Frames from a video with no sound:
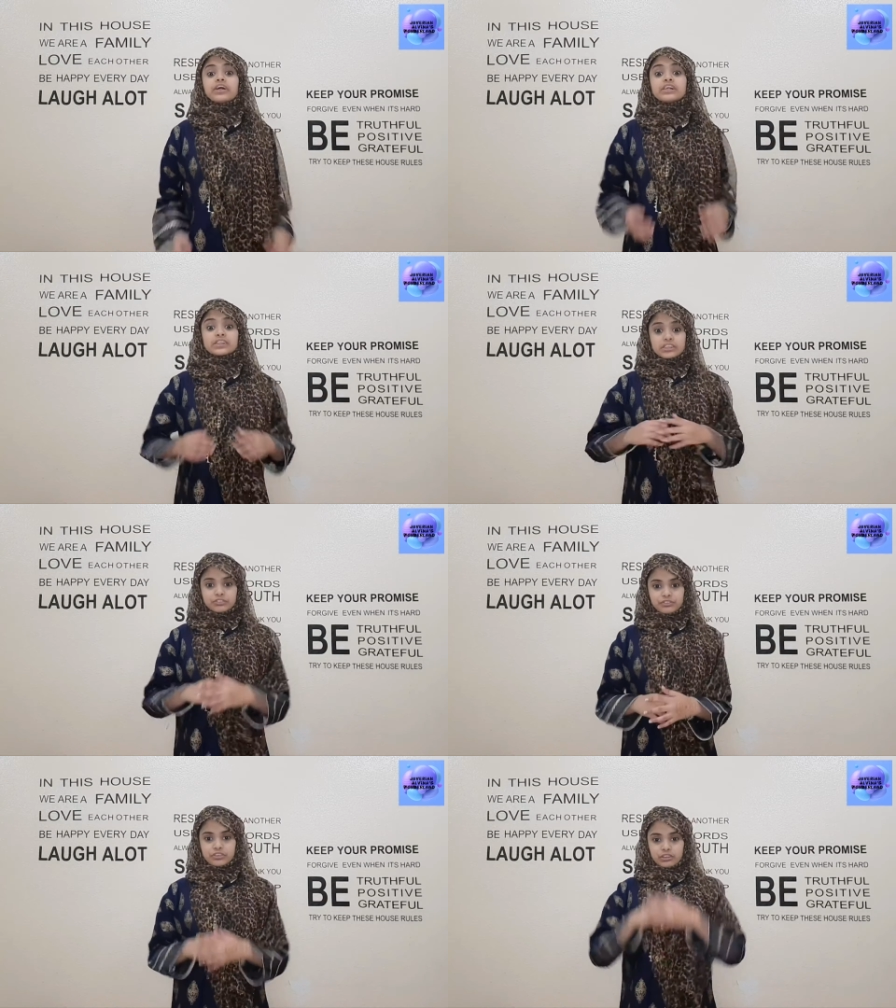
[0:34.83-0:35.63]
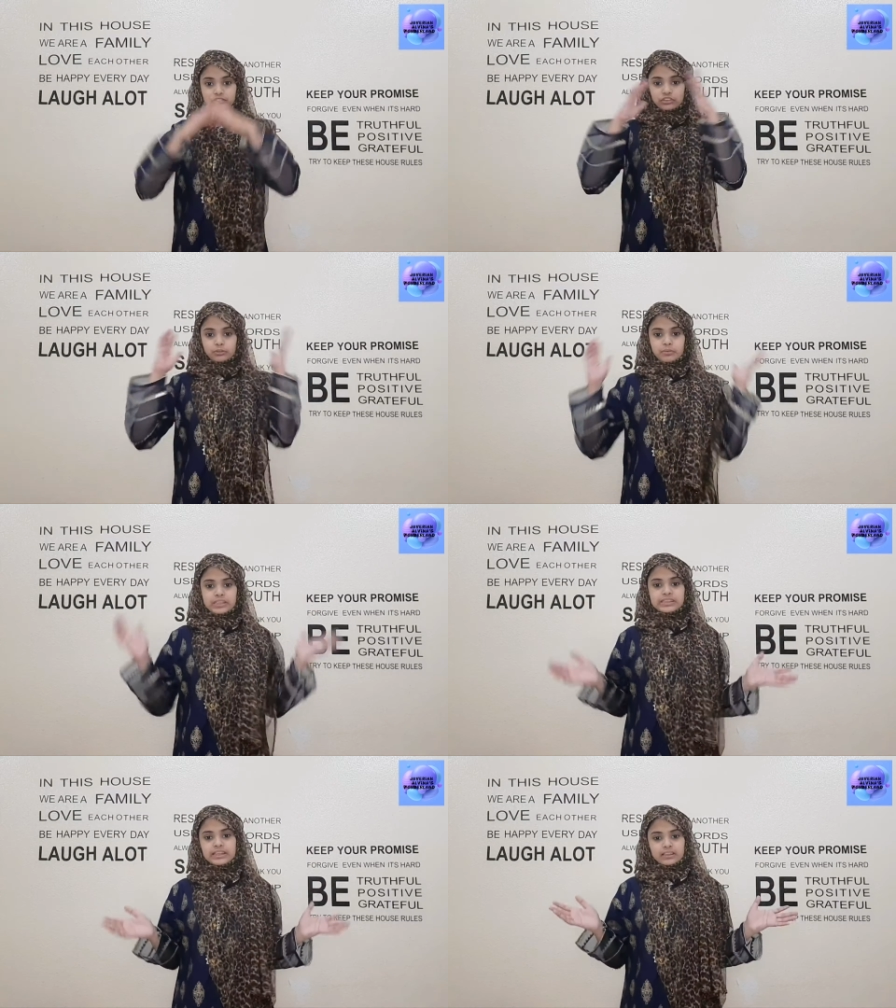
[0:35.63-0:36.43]
world is full of so
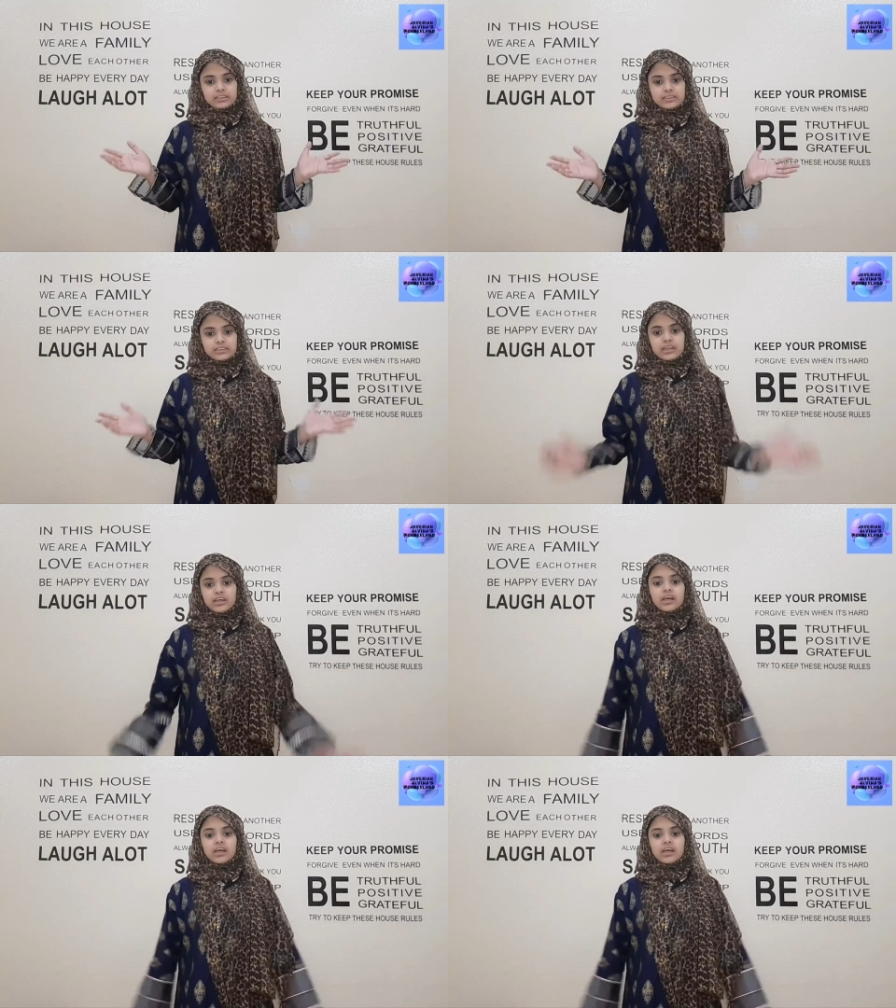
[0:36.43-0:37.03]
many things.